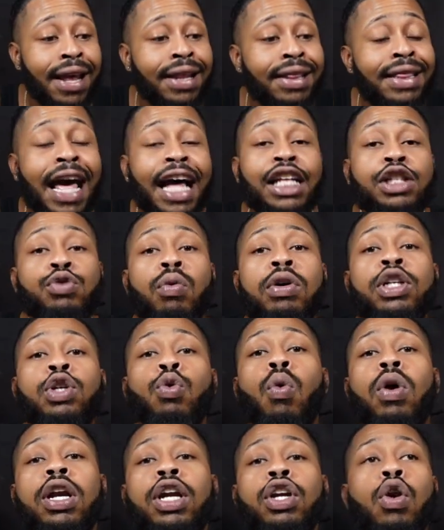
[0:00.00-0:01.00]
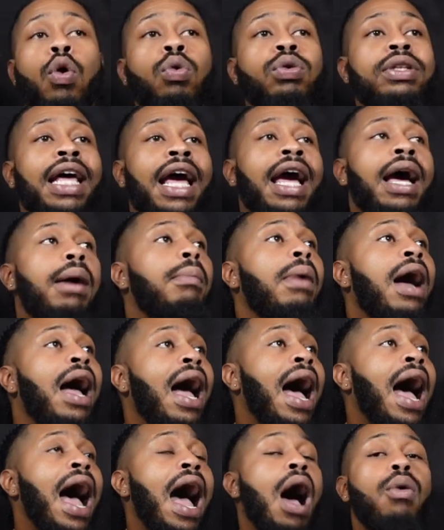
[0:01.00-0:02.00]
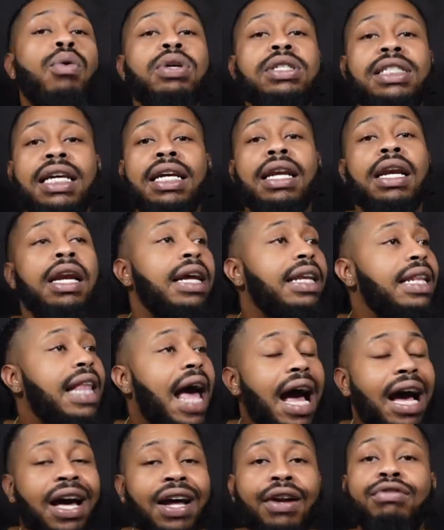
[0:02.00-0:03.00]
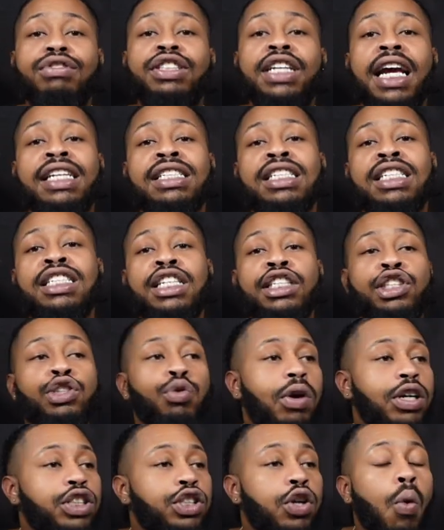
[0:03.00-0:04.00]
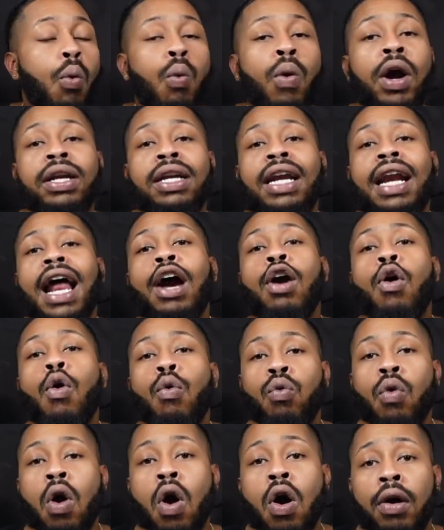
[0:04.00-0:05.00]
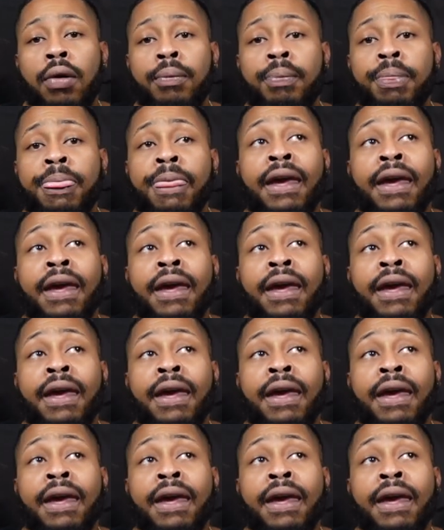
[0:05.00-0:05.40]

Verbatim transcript: that's when you want to know, damn, how is it that I could have changed the situation, or where did I go wrong?